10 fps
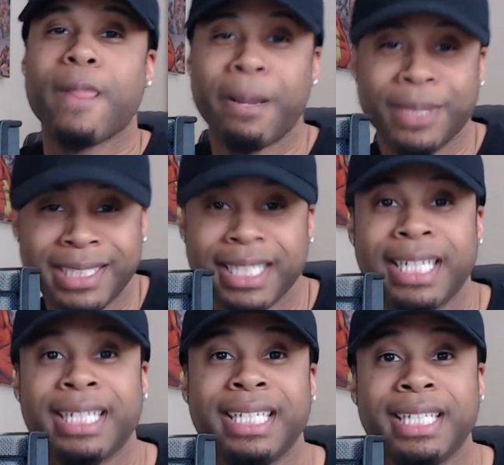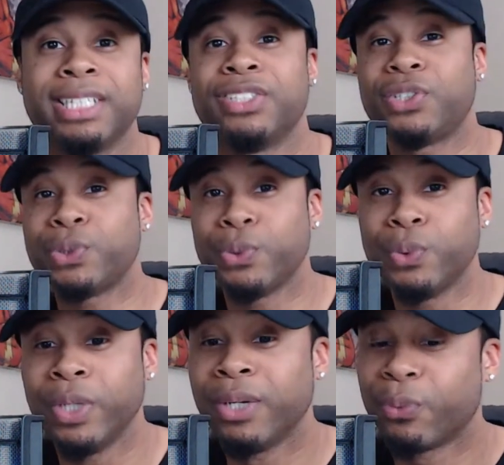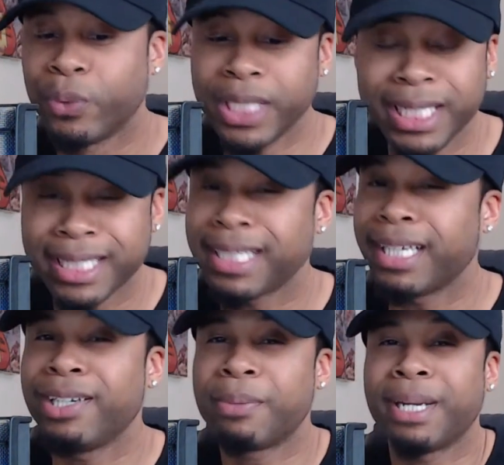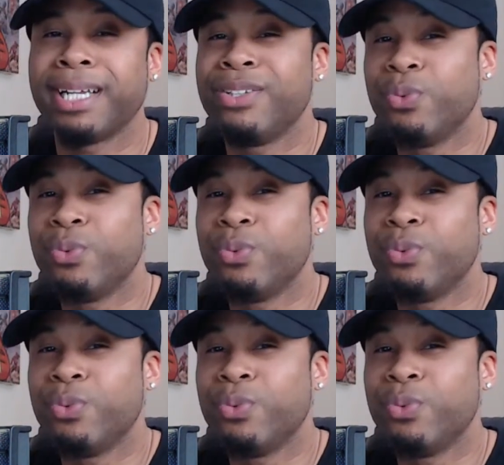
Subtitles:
I'm gonna say that again to really get that in your mind.